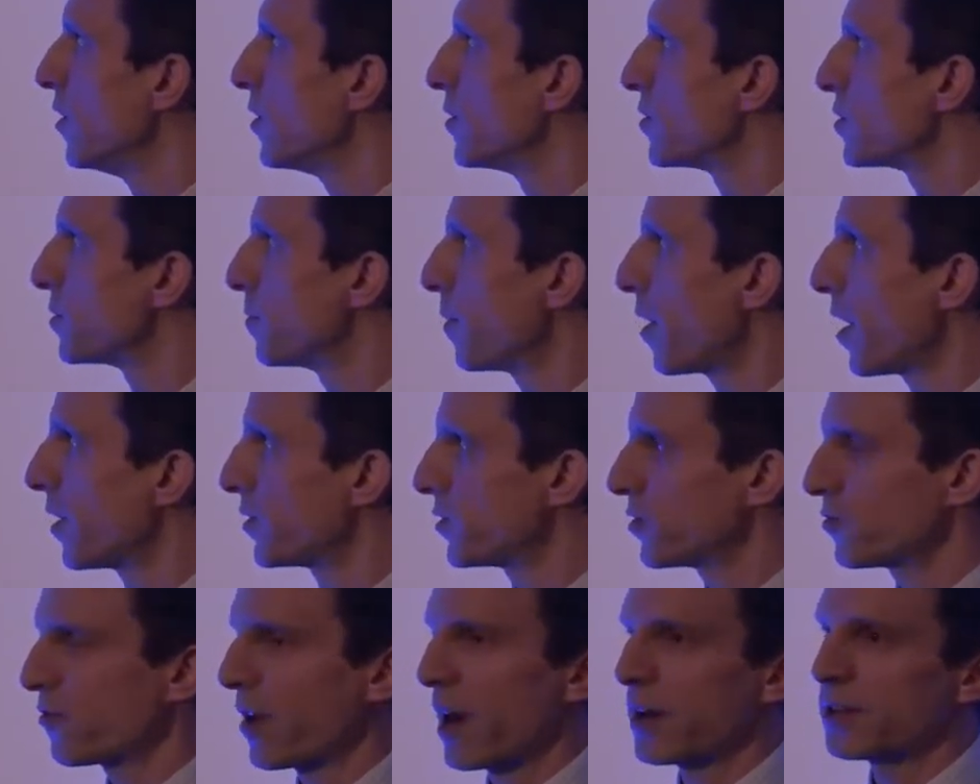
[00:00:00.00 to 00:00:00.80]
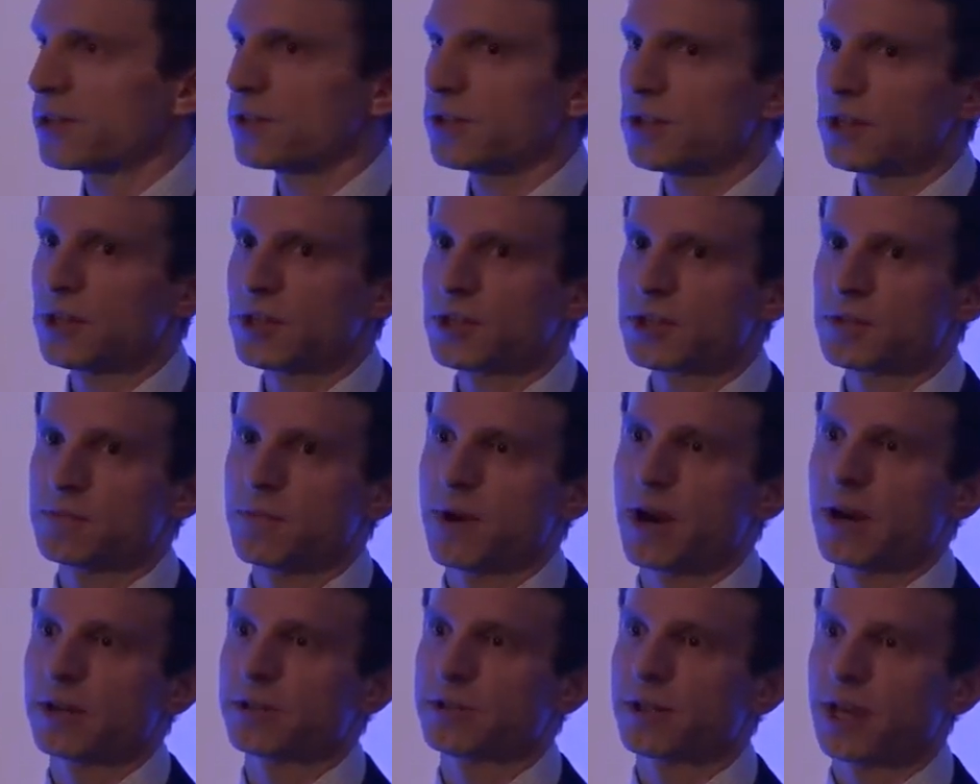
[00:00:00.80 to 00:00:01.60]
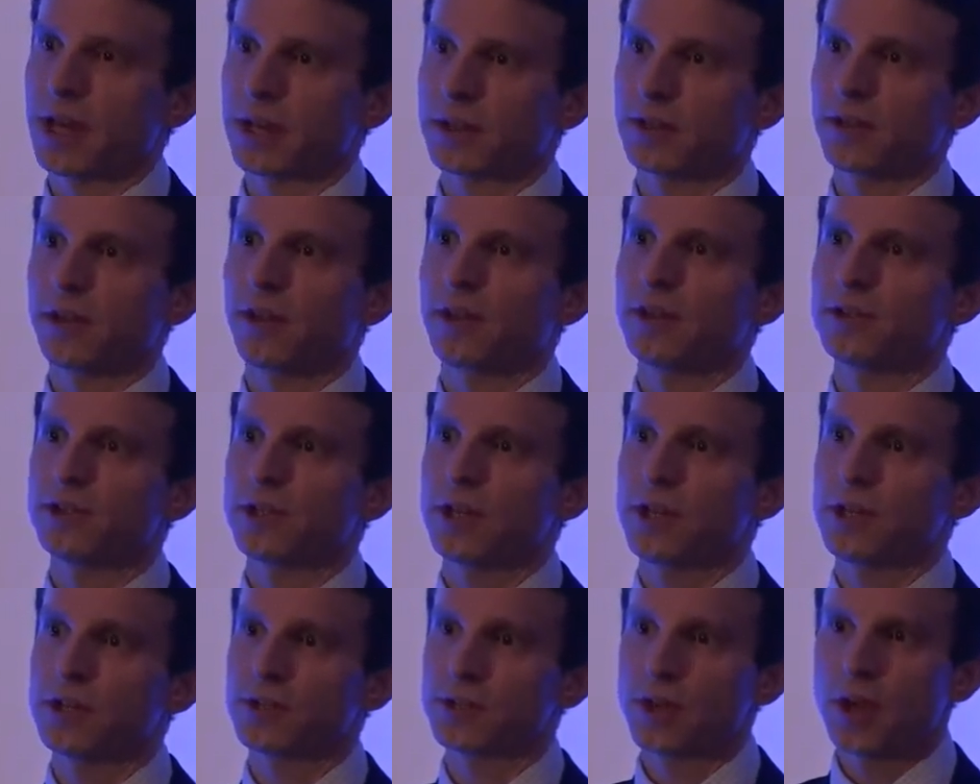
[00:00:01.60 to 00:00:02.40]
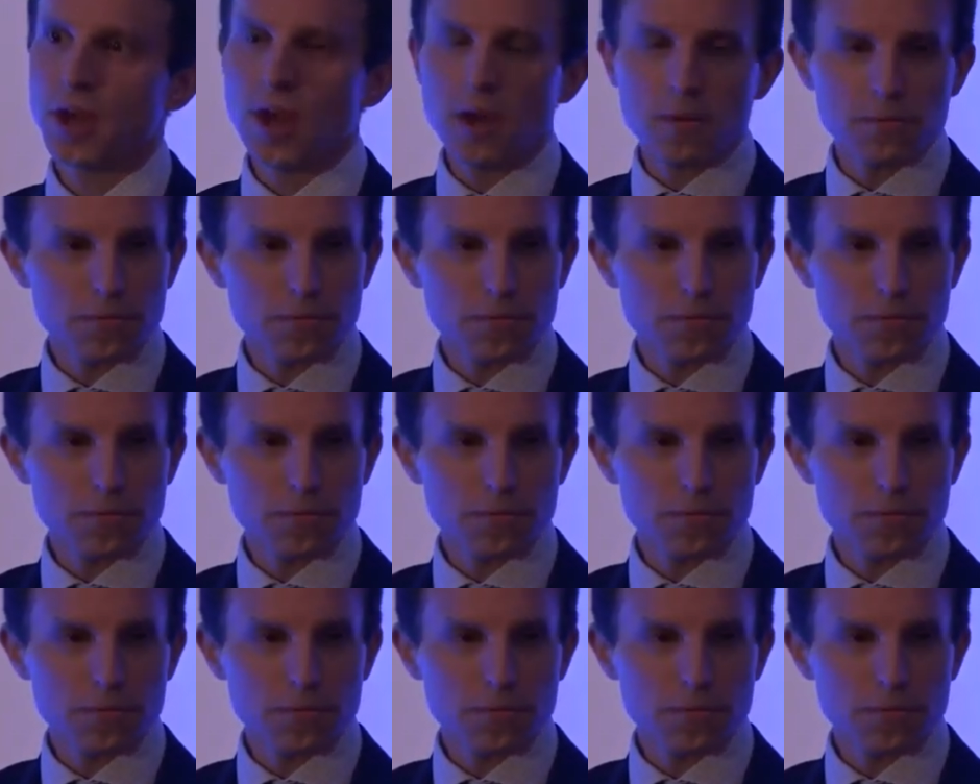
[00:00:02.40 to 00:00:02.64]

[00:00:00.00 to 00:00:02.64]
strategies, smart technologies,